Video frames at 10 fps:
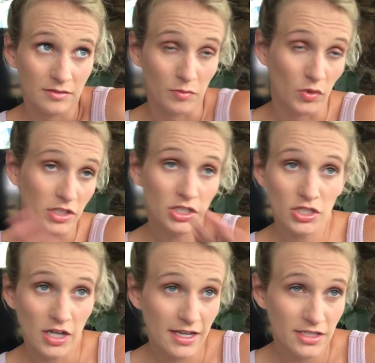
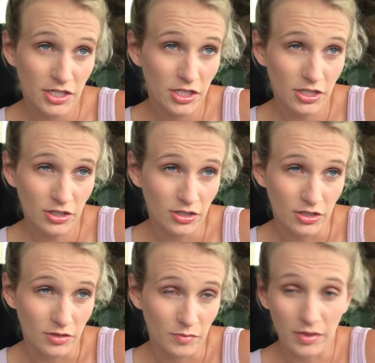
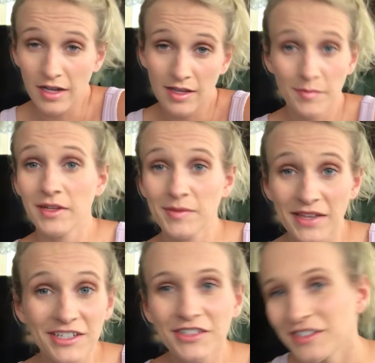moisturizer, but it
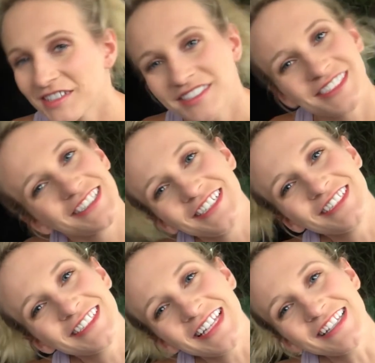makes your
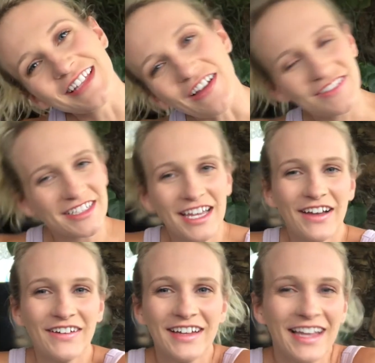skin soft.
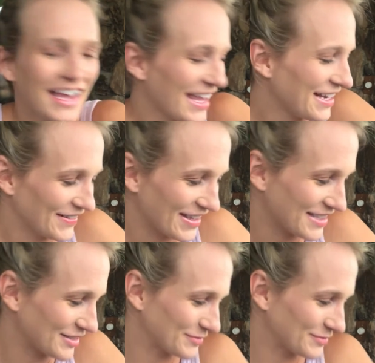So anyways,